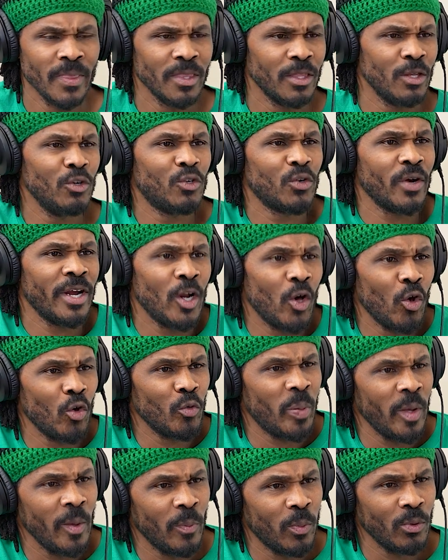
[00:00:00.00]
Do you train
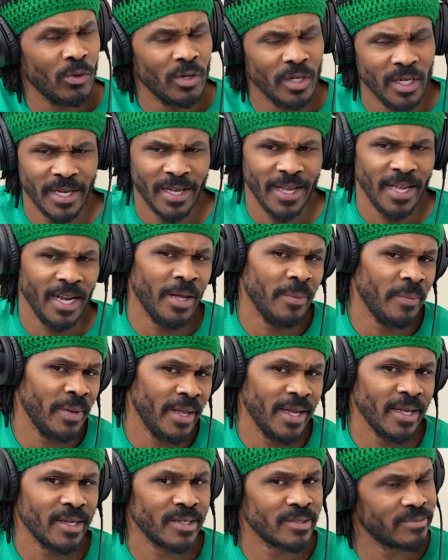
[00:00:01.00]
old people?" And I'm
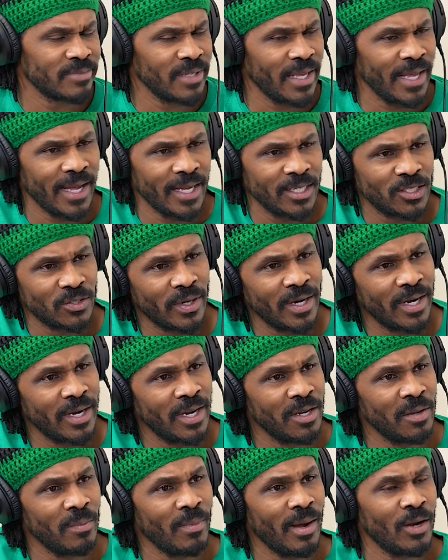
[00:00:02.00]
like, "Yeah, I train
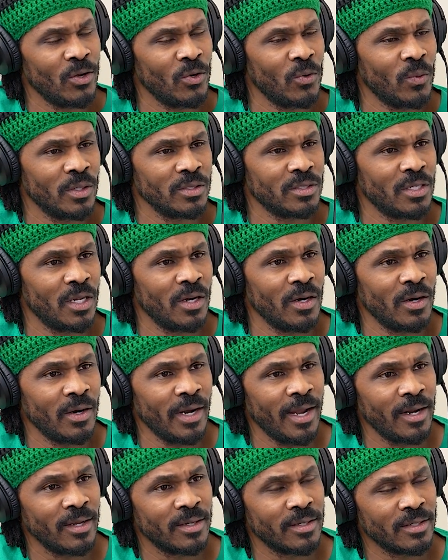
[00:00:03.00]
anybody who wants to learn
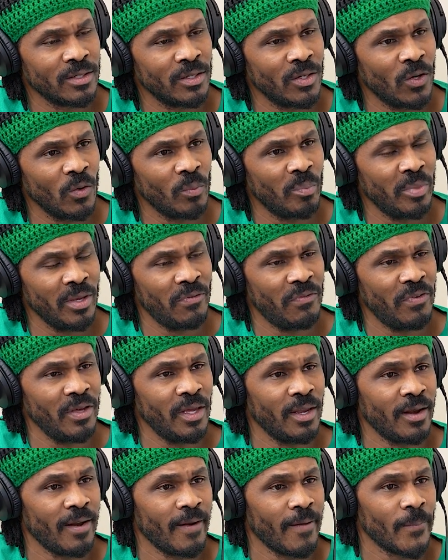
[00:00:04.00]
how to you know be
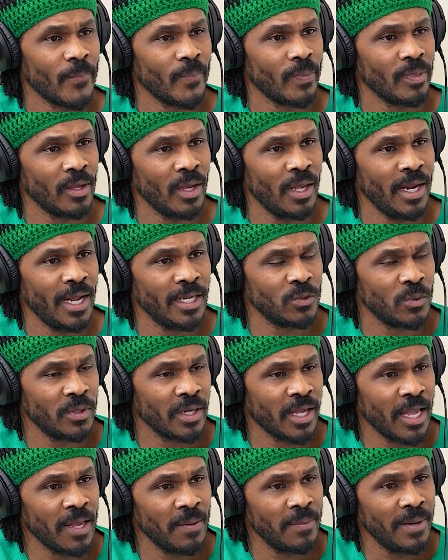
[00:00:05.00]
fit," and that's what
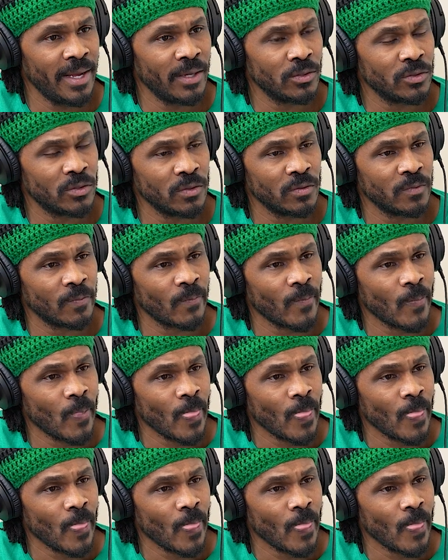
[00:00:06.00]
it came down to.